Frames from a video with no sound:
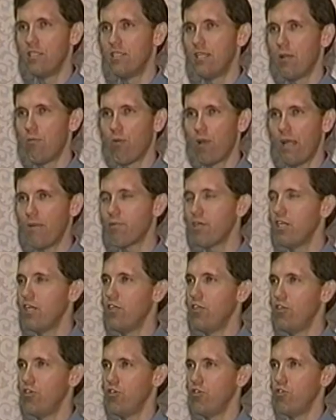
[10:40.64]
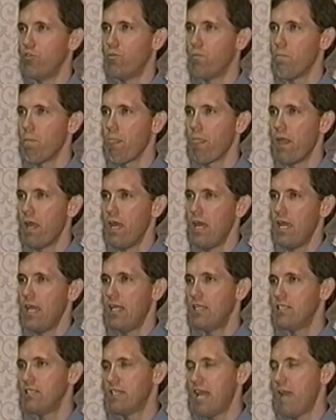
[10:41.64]
said, what I'm going to do
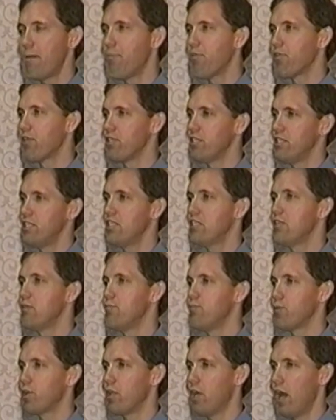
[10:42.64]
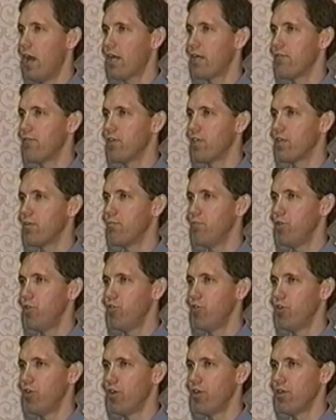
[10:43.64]
is sample the system clock of the
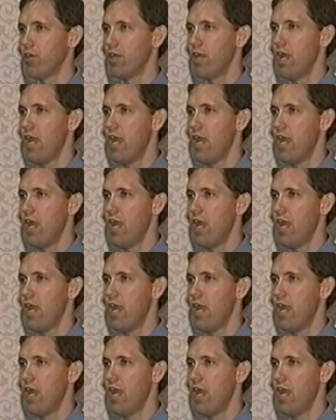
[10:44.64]
computer